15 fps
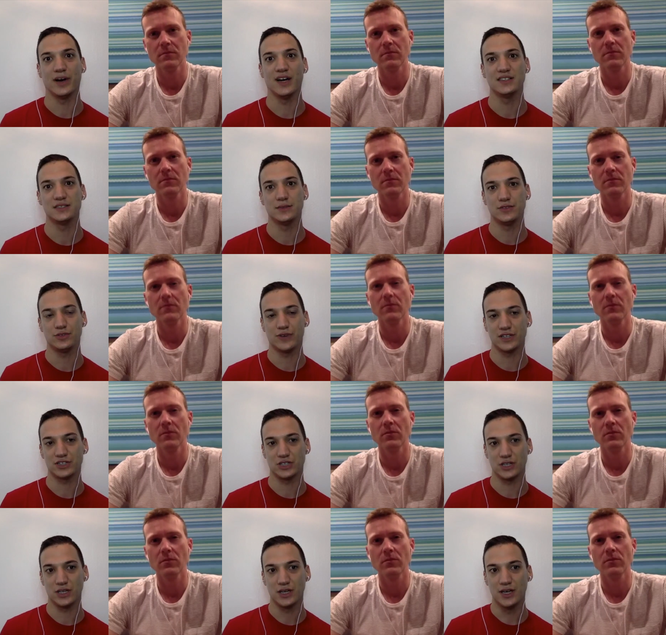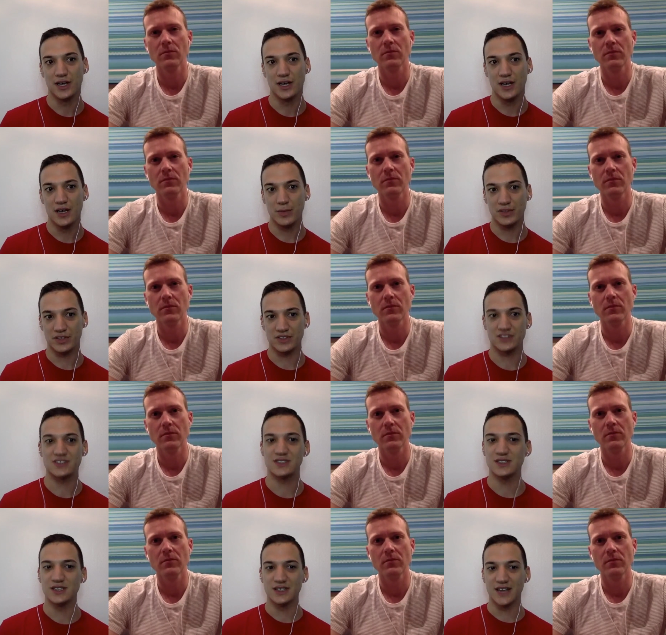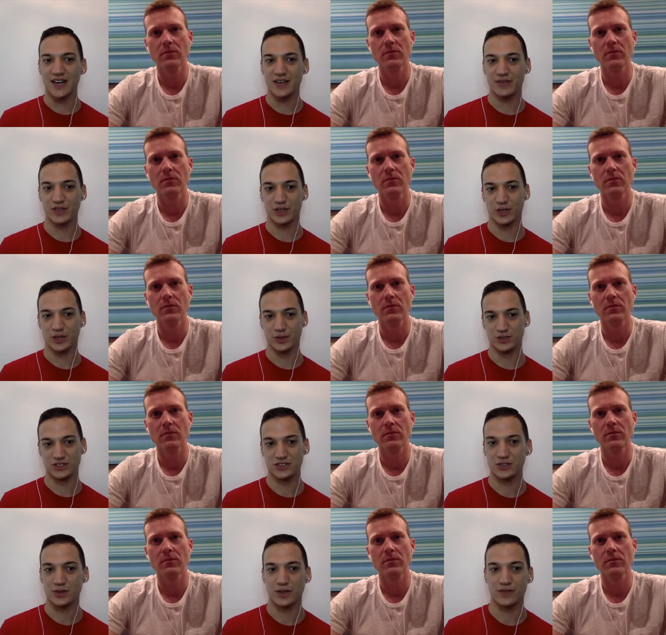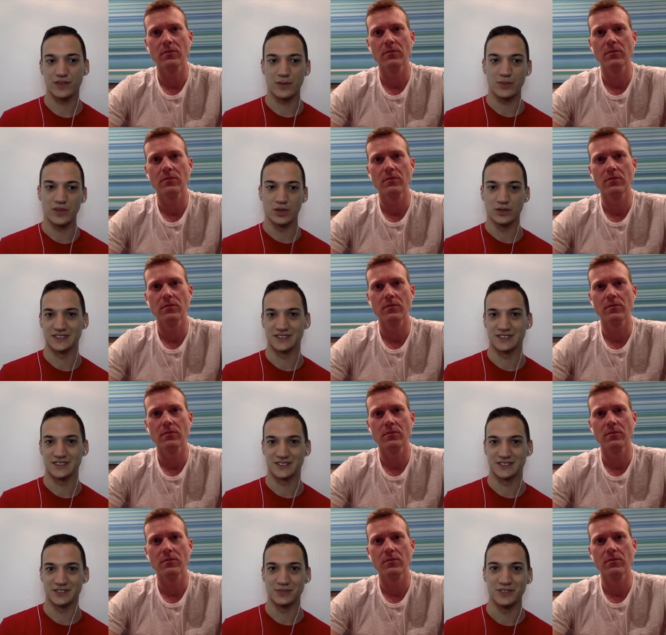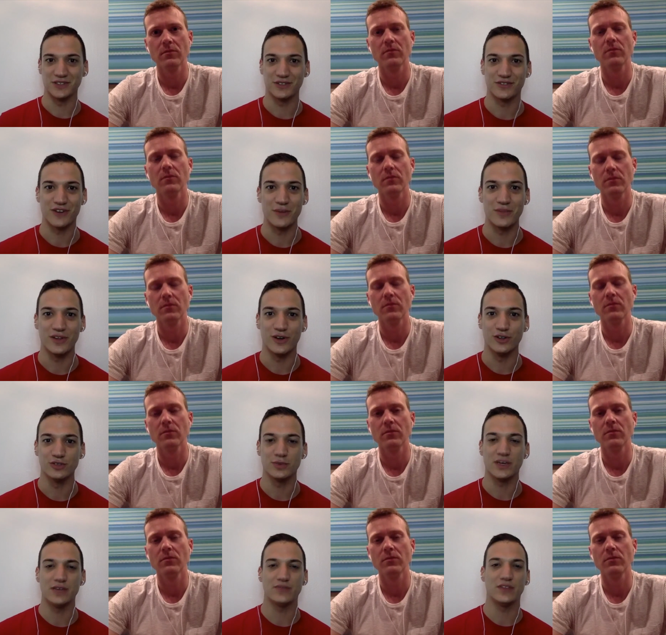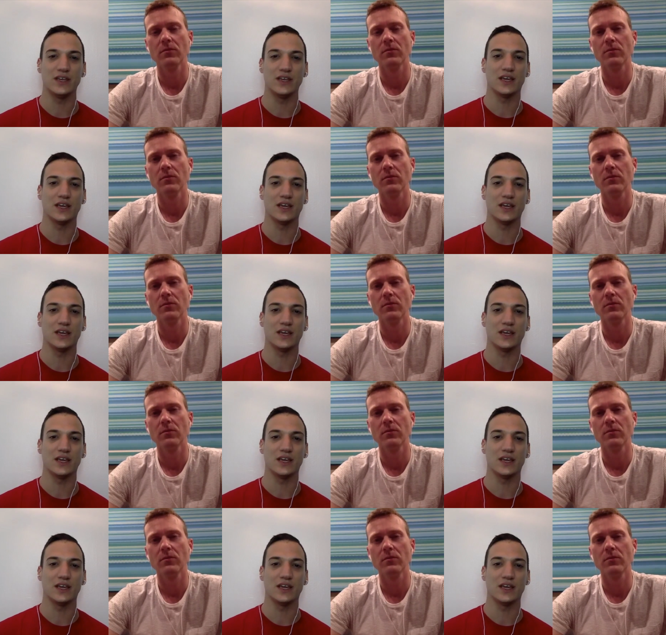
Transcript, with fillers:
Speaker 1: a positive direction. But there's still a lot of the coaches who are from the old system and are from the old way of